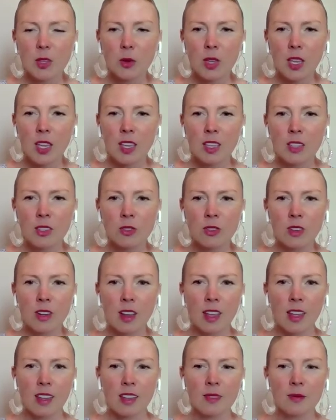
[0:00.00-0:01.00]
Okay,
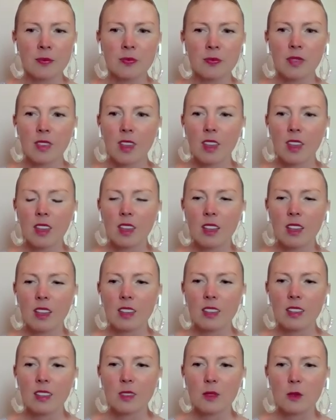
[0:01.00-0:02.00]
Durga,
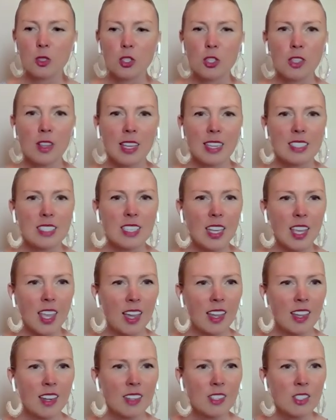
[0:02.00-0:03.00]
would you like to
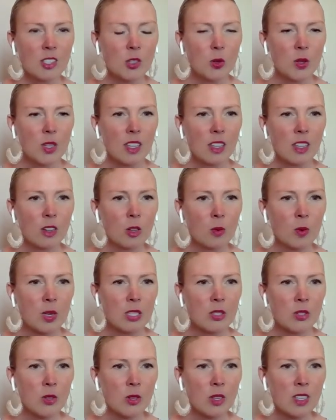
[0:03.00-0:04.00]
guide us through an inner
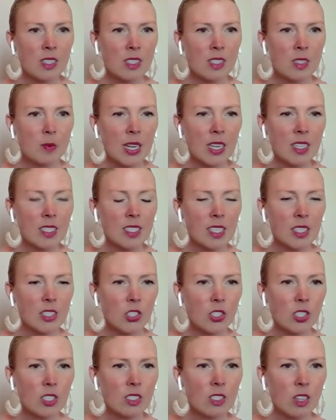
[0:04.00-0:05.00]
resource
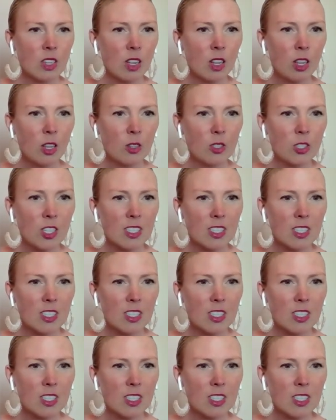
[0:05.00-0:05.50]
meditation to close